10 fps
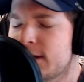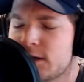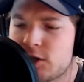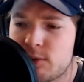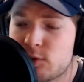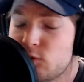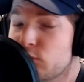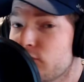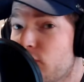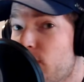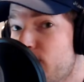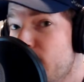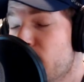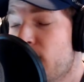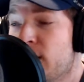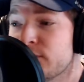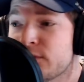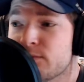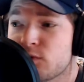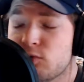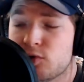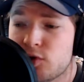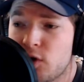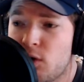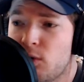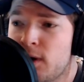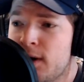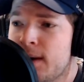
Some schools draw big crowds, some schools don't.